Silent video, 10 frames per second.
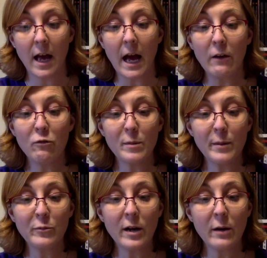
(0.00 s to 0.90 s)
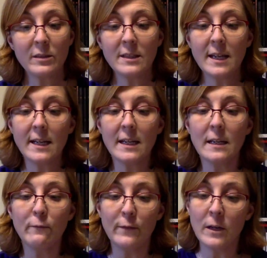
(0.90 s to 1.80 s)
I remember I was standing in
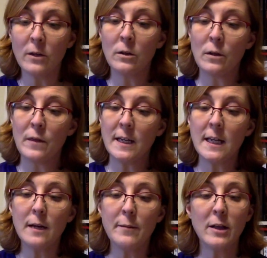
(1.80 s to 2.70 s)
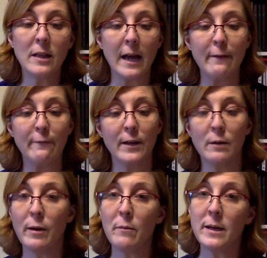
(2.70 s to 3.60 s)
a field thinking about life and
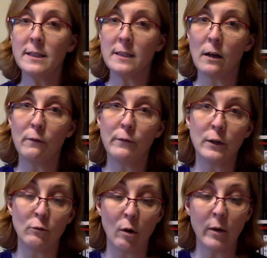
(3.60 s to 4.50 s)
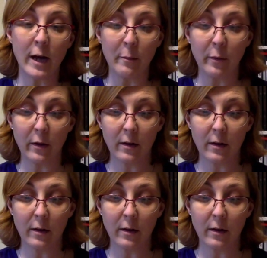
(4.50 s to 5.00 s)
about myself and growing up.